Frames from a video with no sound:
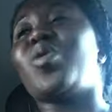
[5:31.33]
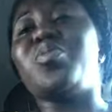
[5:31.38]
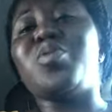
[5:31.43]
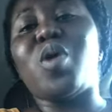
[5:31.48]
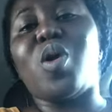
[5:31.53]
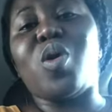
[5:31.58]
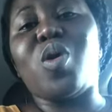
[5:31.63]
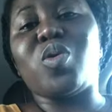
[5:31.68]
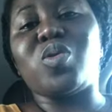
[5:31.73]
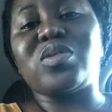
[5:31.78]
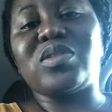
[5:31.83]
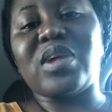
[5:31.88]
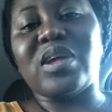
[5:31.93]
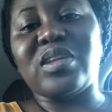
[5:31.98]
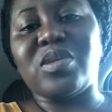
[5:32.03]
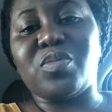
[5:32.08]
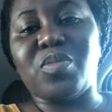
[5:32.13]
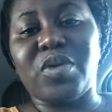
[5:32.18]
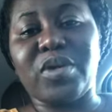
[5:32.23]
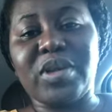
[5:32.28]
obi a hook to
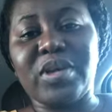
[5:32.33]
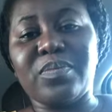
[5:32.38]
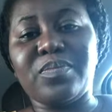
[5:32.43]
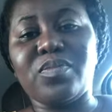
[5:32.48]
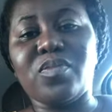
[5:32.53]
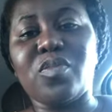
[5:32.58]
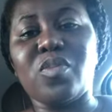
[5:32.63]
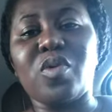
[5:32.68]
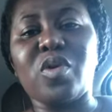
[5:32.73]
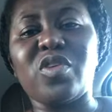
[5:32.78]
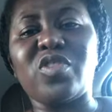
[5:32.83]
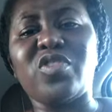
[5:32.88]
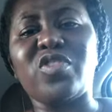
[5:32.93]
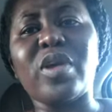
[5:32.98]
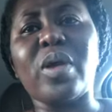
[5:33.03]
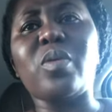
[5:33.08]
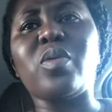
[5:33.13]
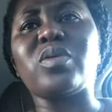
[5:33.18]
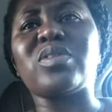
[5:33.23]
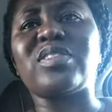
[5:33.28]
anybody, or
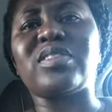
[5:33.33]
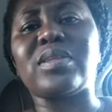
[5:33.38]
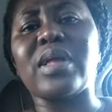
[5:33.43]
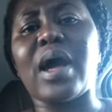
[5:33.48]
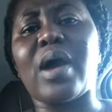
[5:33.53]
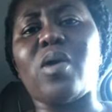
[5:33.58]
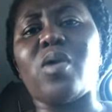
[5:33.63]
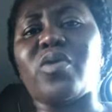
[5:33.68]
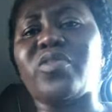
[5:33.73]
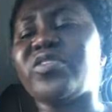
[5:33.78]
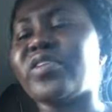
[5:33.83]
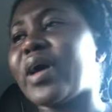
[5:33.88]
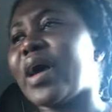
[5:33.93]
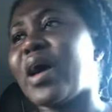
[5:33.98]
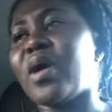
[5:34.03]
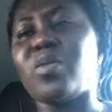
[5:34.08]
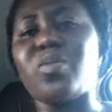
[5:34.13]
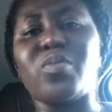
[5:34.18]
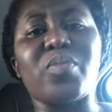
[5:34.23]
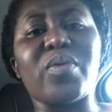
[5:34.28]
show a star, or show
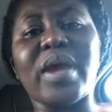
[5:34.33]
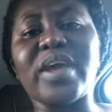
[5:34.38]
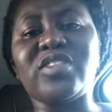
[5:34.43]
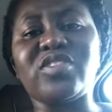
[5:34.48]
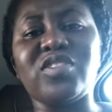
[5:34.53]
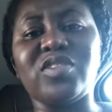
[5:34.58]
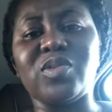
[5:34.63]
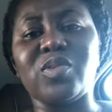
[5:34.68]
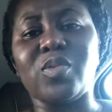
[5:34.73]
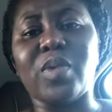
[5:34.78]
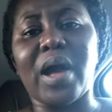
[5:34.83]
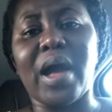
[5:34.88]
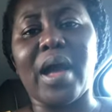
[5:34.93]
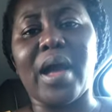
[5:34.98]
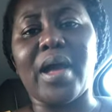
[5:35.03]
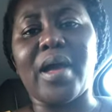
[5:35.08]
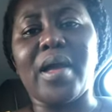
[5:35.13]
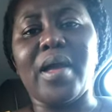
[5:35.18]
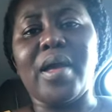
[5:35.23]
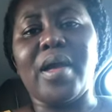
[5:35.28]
how bright you
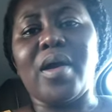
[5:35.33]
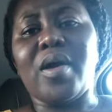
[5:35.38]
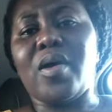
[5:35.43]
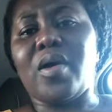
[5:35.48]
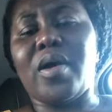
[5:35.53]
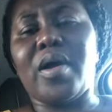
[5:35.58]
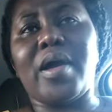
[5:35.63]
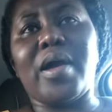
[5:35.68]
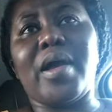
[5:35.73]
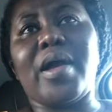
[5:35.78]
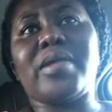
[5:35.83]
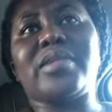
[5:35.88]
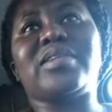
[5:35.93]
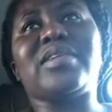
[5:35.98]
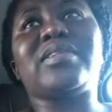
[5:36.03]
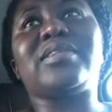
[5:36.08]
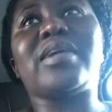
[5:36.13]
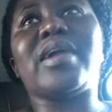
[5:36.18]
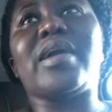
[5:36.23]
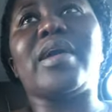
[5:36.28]
are. I
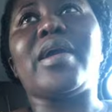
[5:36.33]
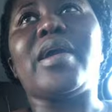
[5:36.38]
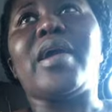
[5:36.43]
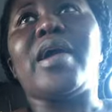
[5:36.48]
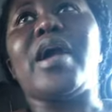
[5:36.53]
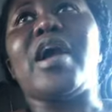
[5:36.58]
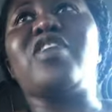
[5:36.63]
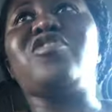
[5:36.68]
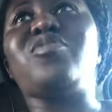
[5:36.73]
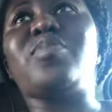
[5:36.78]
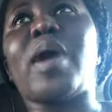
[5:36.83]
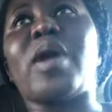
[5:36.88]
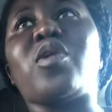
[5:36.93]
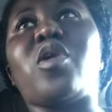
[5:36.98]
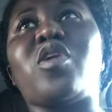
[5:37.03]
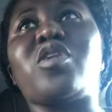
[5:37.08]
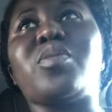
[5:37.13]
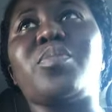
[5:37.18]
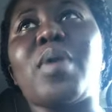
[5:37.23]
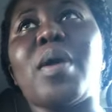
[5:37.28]
just say, Edgeman
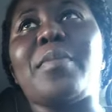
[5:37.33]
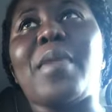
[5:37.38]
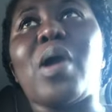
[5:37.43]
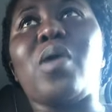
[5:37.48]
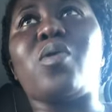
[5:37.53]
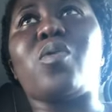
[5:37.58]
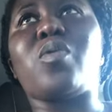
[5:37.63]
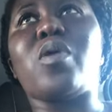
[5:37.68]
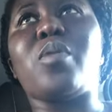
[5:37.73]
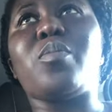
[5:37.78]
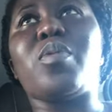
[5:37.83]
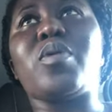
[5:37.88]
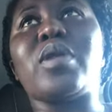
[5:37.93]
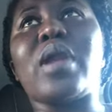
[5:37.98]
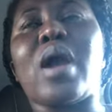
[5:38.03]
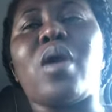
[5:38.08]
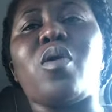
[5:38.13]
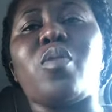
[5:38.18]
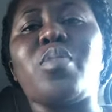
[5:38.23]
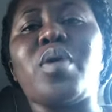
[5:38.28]
or the Bema or Crumple
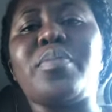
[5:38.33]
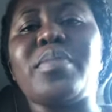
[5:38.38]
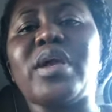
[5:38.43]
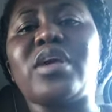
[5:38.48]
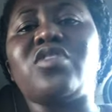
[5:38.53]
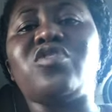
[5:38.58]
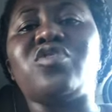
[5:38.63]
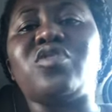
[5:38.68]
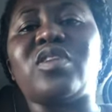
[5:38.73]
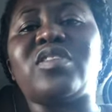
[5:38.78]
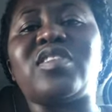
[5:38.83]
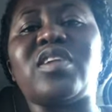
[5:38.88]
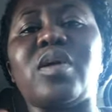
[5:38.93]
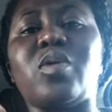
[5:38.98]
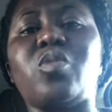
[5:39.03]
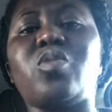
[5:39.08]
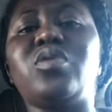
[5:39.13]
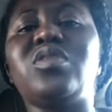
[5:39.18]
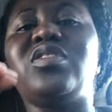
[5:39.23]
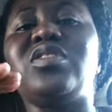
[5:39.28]
now, obi making sure, say,
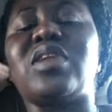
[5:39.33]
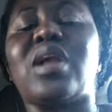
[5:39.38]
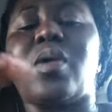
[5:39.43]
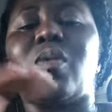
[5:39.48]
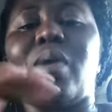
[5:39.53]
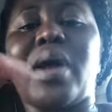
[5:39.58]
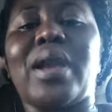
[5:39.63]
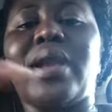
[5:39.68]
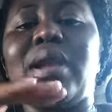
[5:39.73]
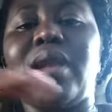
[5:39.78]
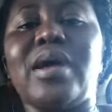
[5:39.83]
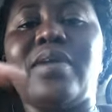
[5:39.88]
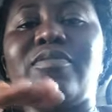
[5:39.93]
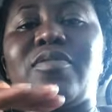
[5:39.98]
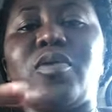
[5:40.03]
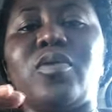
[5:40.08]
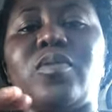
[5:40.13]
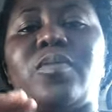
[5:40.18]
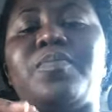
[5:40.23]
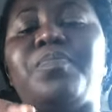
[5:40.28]
wood in a one
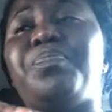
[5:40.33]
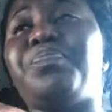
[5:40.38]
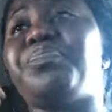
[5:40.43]
level.